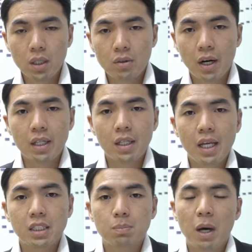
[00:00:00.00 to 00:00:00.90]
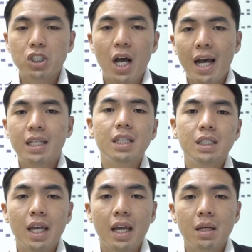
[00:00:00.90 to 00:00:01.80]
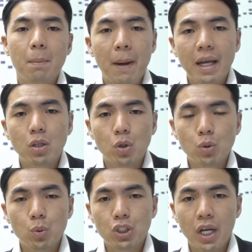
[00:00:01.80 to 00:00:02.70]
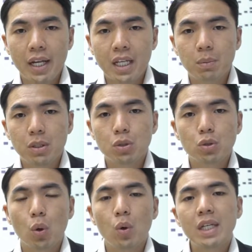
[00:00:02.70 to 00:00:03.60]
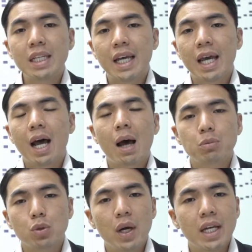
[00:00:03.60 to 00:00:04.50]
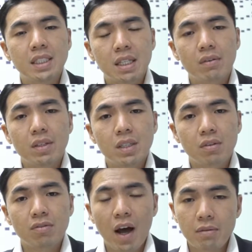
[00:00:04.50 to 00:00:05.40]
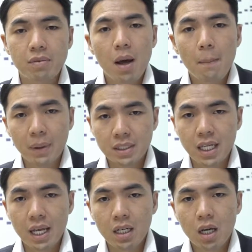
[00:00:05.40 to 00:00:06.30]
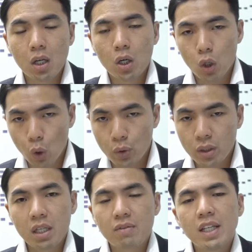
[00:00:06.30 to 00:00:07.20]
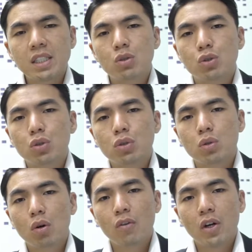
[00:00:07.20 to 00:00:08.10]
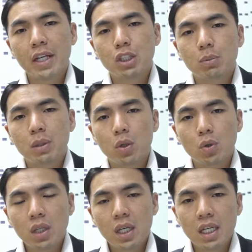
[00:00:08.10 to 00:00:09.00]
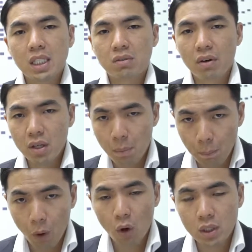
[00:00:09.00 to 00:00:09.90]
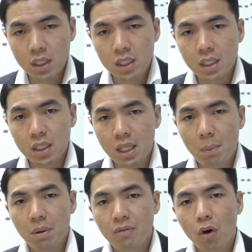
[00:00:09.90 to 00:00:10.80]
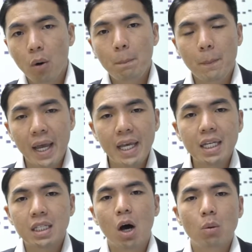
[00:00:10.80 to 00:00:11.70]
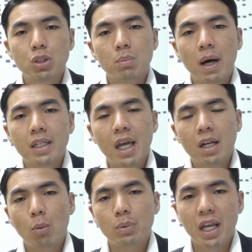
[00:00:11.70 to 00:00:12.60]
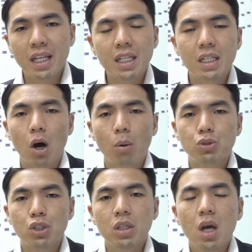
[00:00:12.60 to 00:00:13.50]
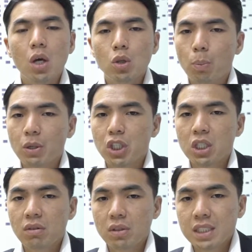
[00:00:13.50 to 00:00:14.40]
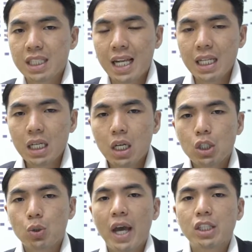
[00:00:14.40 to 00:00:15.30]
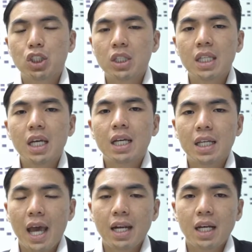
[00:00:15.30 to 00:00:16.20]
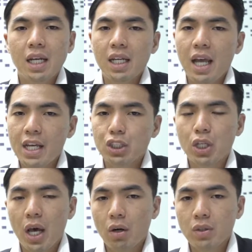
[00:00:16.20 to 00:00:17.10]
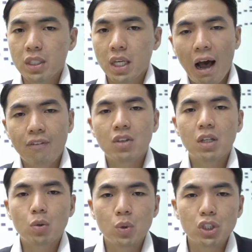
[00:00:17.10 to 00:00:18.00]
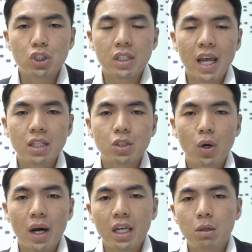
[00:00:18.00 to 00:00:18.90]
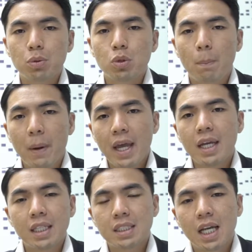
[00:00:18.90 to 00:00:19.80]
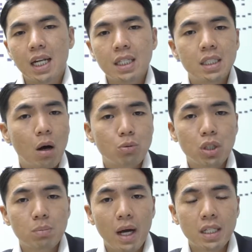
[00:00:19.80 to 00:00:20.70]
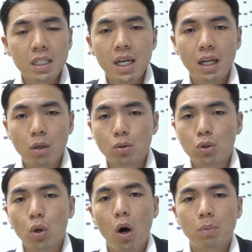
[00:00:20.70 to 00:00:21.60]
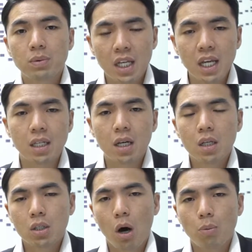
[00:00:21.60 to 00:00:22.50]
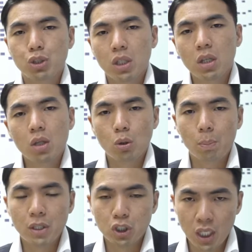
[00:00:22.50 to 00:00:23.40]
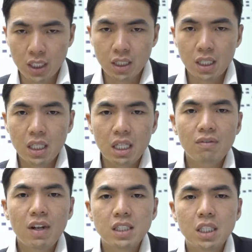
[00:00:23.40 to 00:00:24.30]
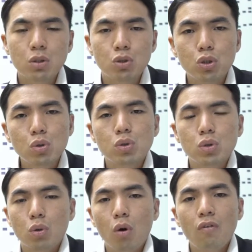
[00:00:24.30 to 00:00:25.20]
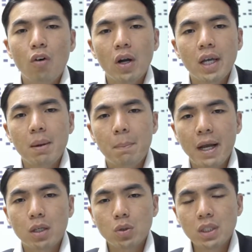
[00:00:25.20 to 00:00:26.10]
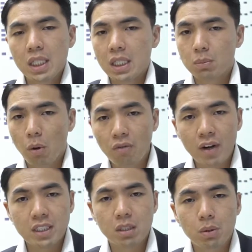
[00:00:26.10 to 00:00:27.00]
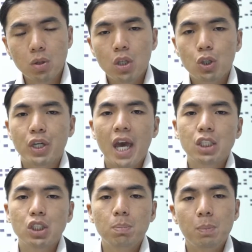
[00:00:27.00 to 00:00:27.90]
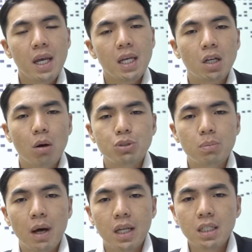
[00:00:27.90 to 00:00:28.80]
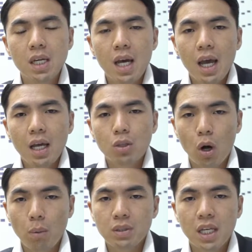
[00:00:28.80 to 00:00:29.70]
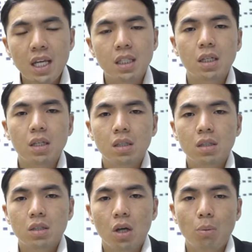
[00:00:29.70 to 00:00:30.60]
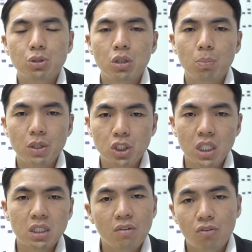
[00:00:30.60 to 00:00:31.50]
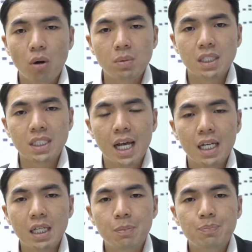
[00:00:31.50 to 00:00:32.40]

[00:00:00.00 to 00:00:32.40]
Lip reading: Right, that is much higher than bank loan, which enable you to only get up to a 75% loan. If let's say you choose to go for the HDB loan, it is very important that before paying the option money and obtaining the option to purchase from the seller, you actually get a HLE. After which, then you are able to pay the seller the option money and also obtain the option to purchase. If let's say you choose to go for a bank loan, it is more flexible. You can actually pay the option money to obtain the option to purchase from the seller,